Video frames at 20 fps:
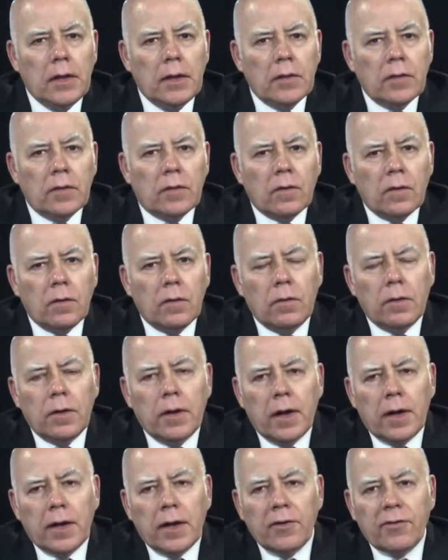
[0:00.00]
So
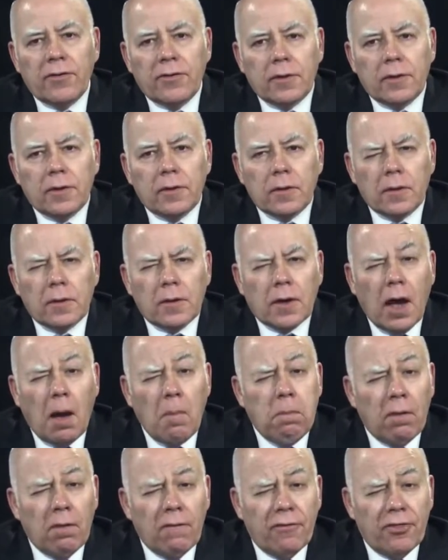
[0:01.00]
I guess a
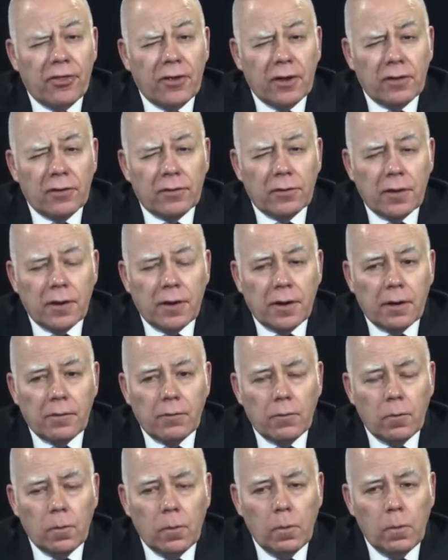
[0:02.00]
couple of things there.
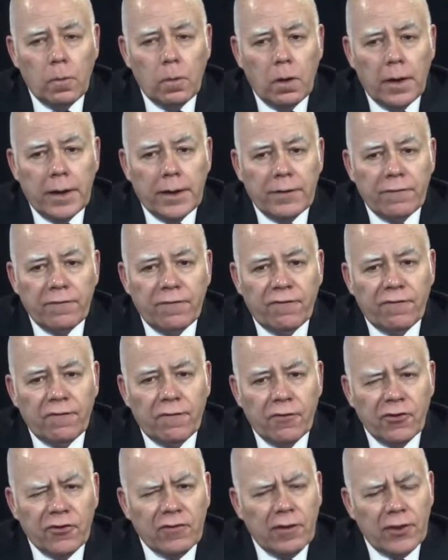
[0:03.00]
One,
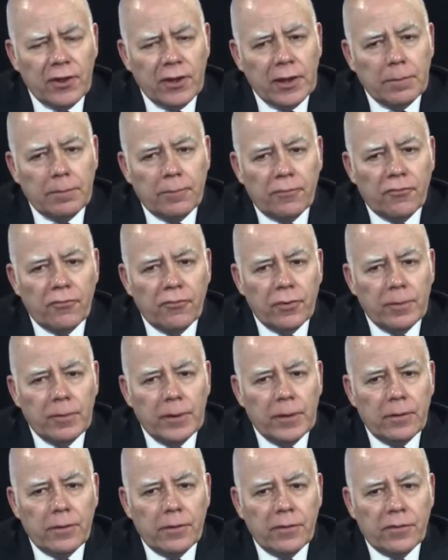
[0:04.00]
first of all, I think
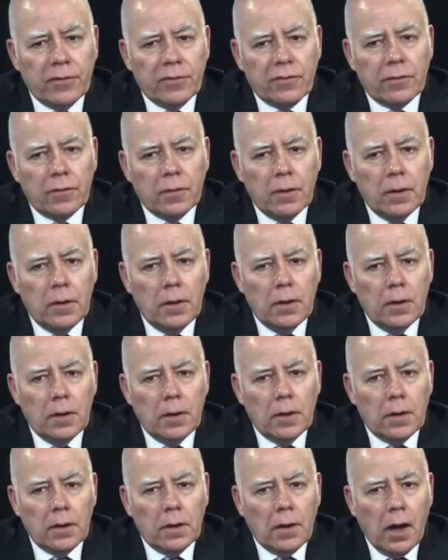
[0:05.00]
Premier is
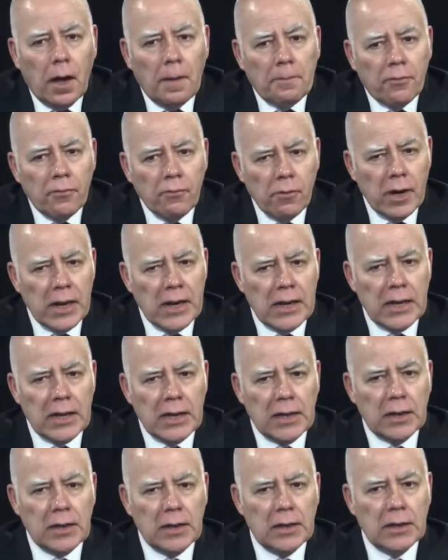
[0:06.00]

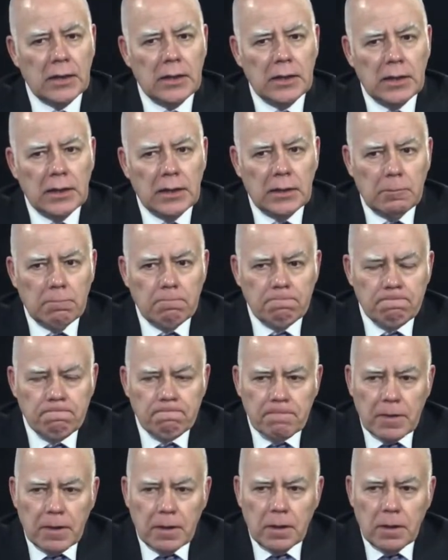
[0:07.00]
operating um,
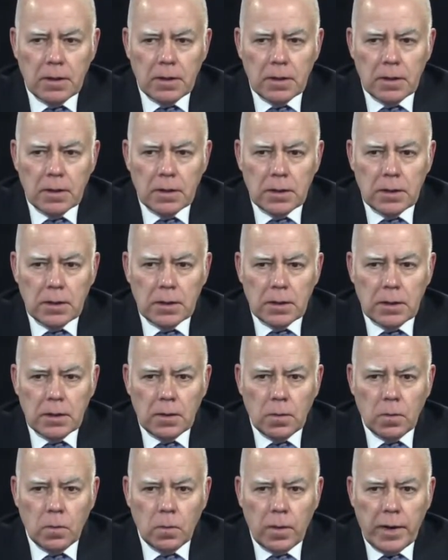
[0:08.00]
in
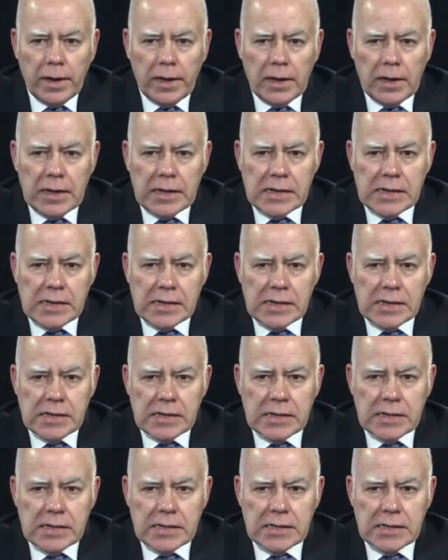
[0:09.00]
a way